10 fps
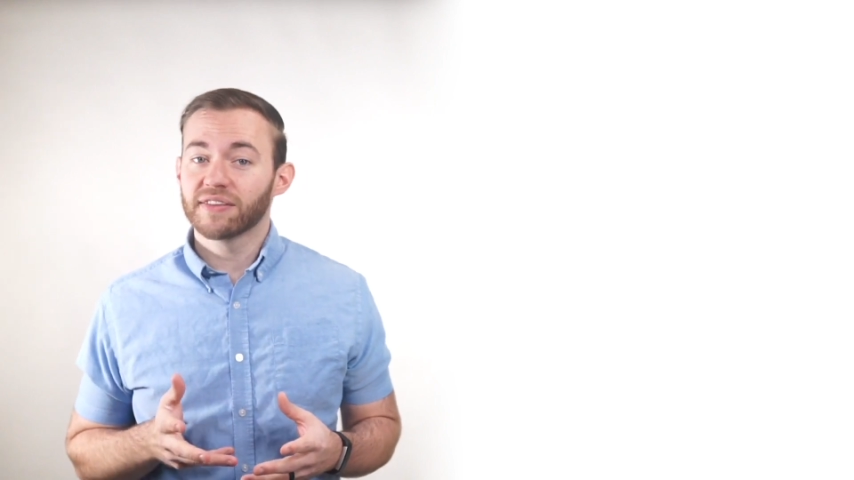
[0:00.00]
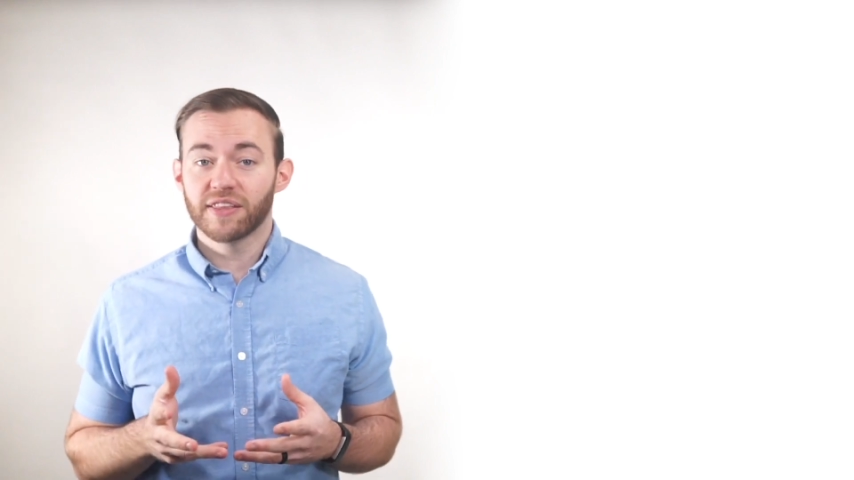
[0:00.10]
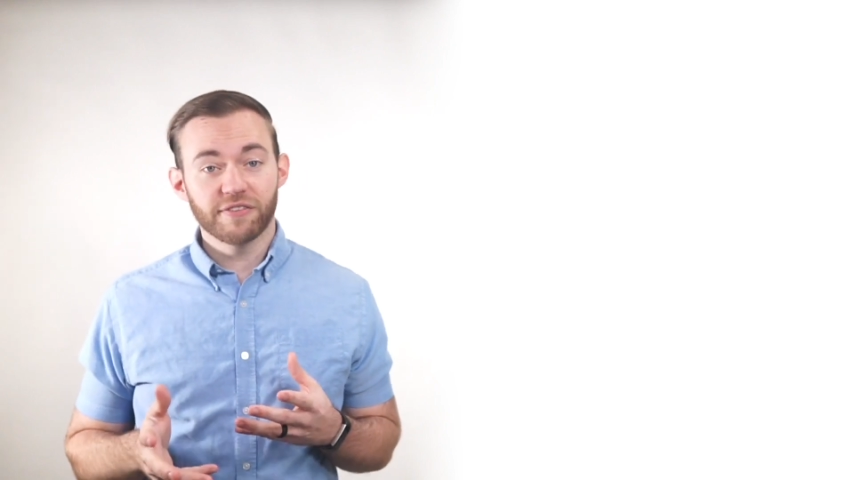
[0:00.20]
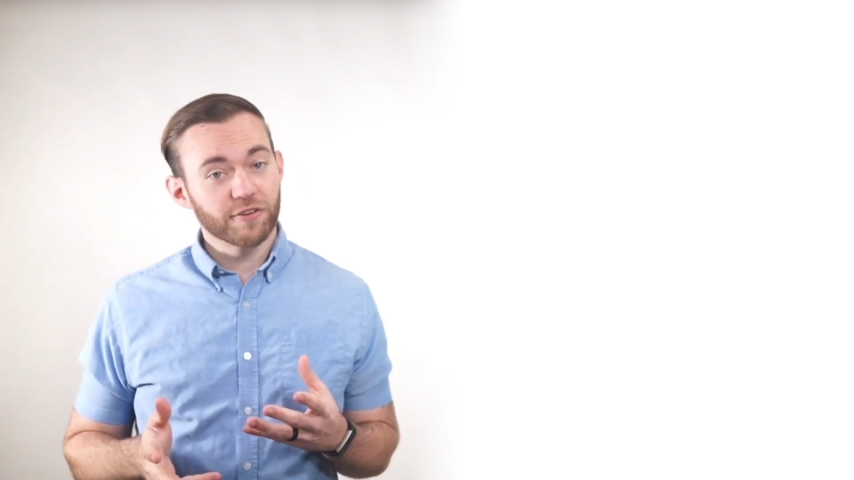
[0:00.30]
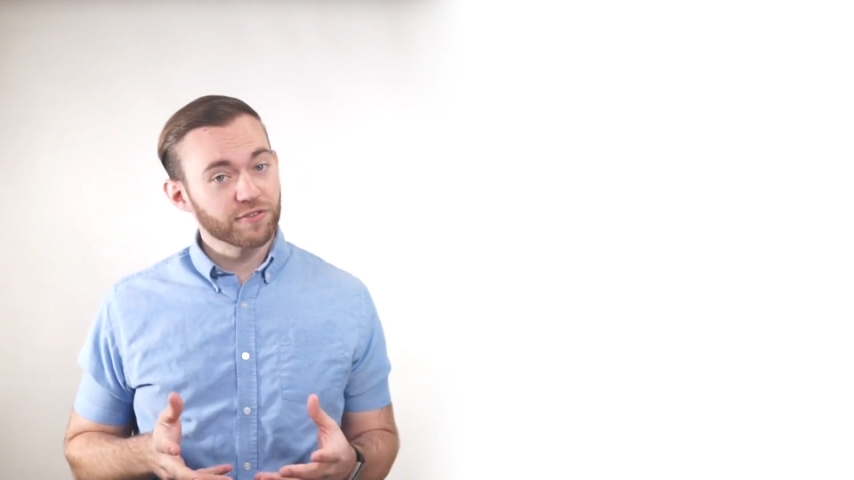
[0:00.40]

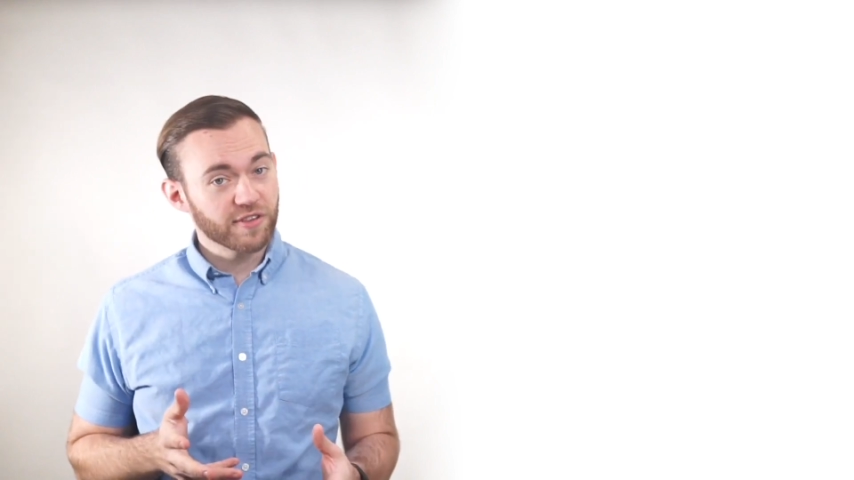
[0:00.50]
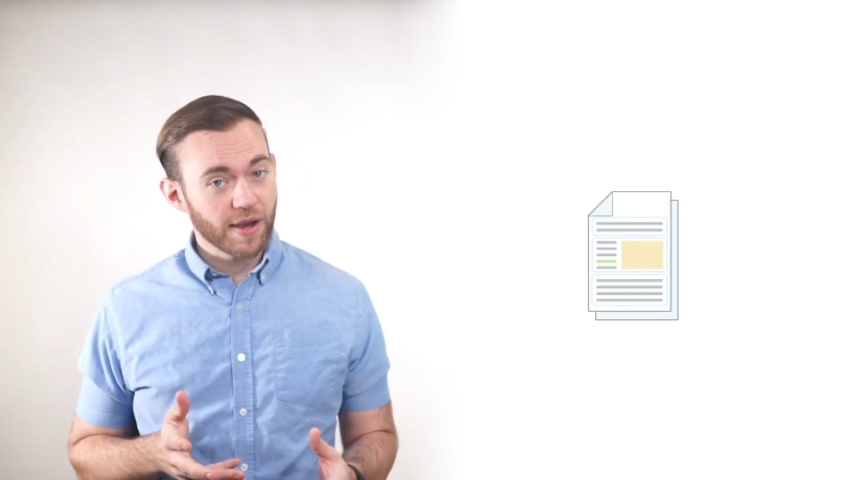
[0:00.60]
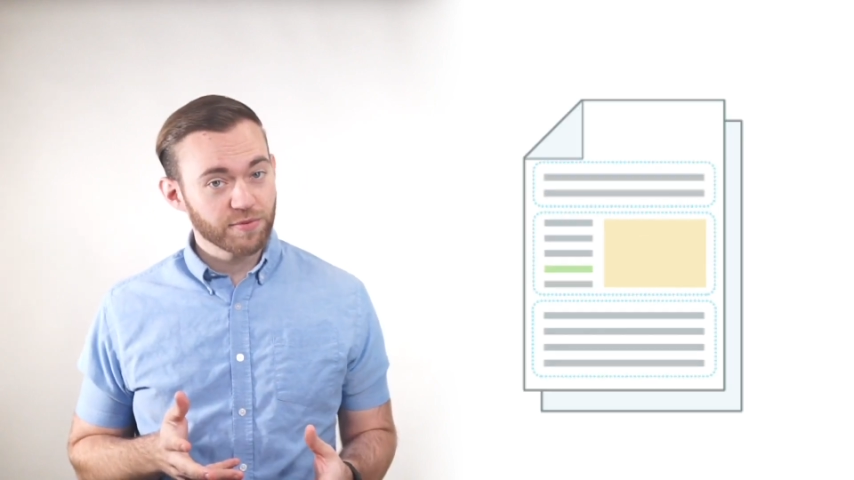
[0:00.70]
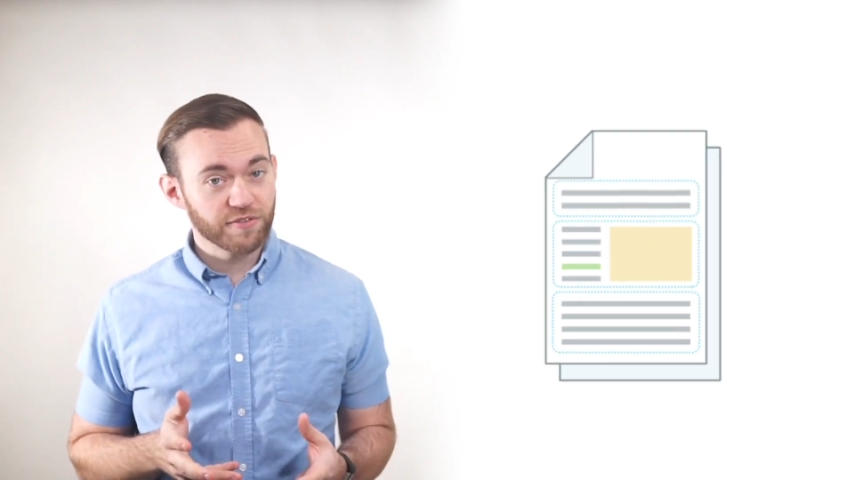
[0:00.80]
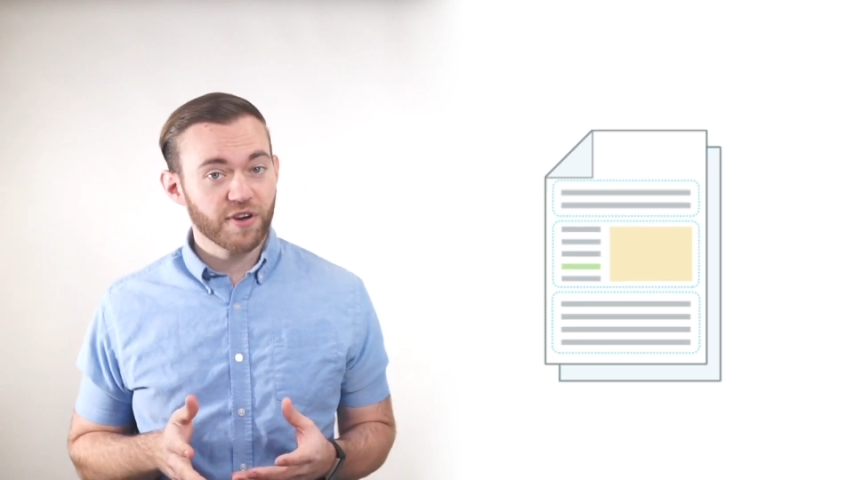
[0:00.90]
the different
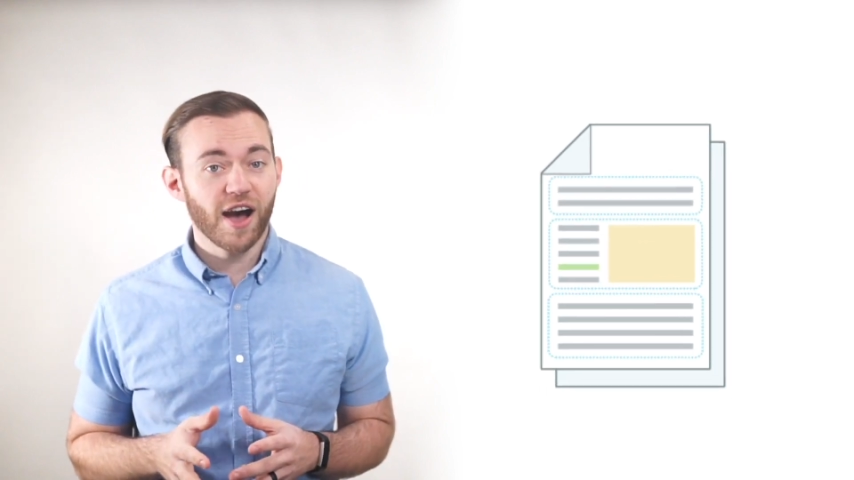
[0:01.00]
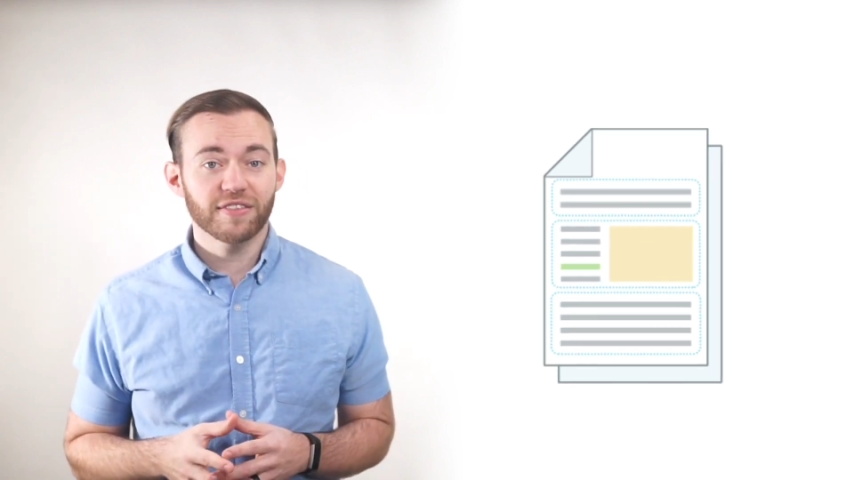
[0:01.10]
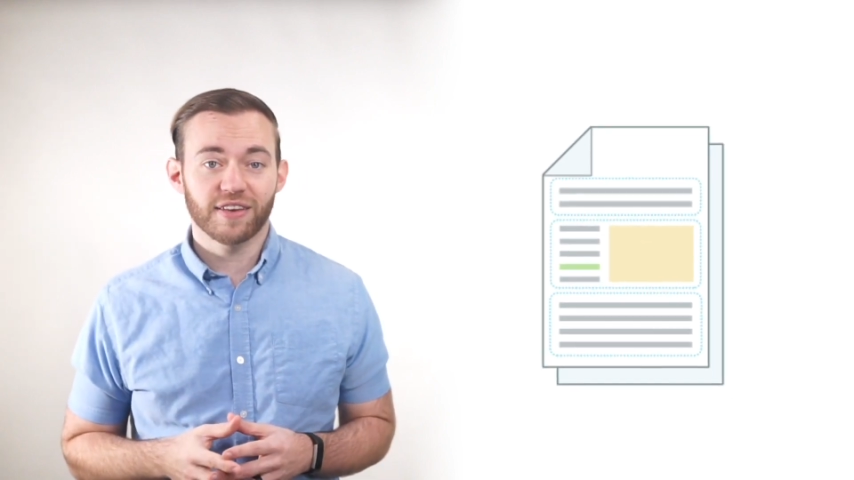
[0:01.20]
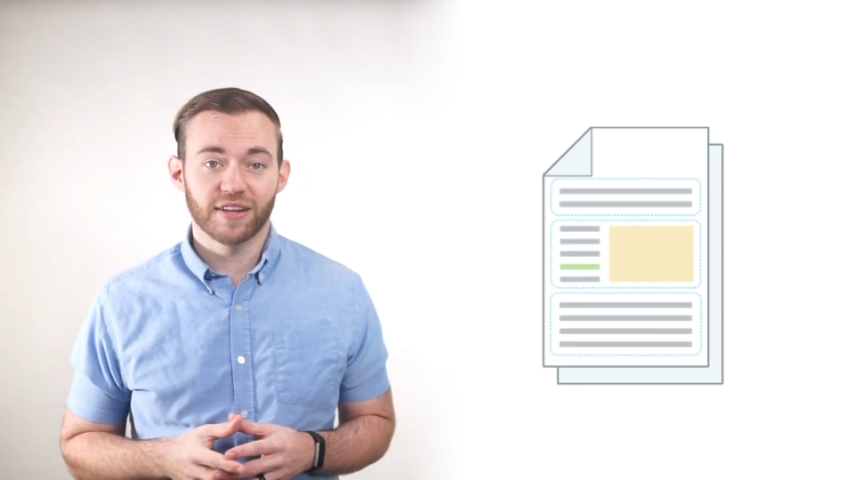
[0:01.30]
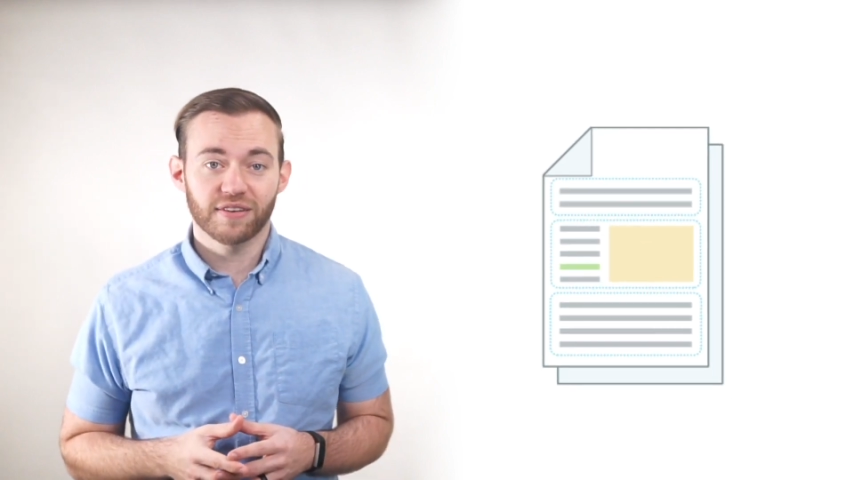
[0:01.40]
types of
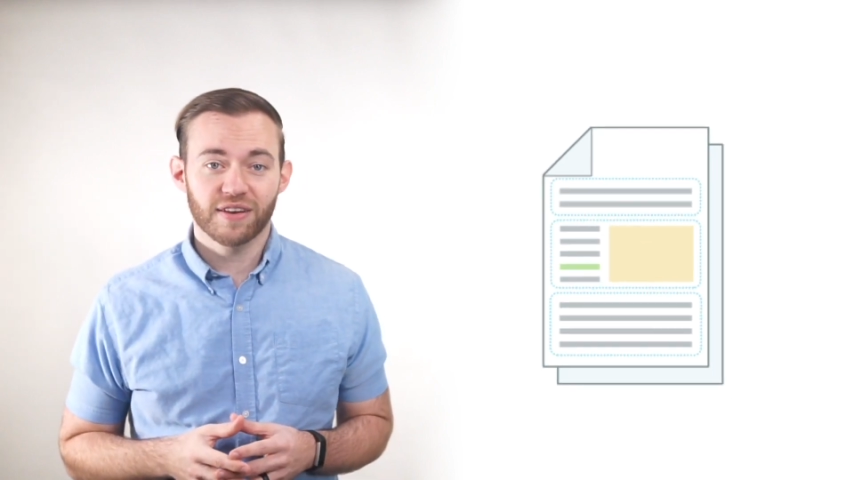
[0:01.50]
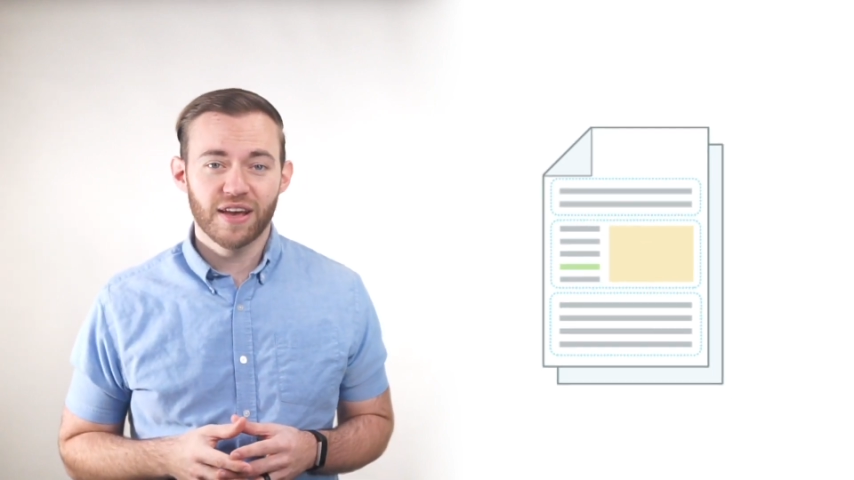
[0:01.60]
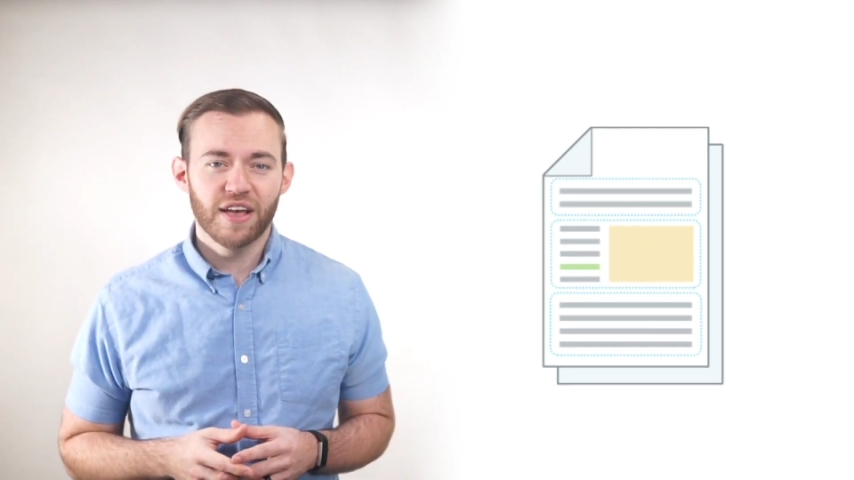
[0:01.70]
content,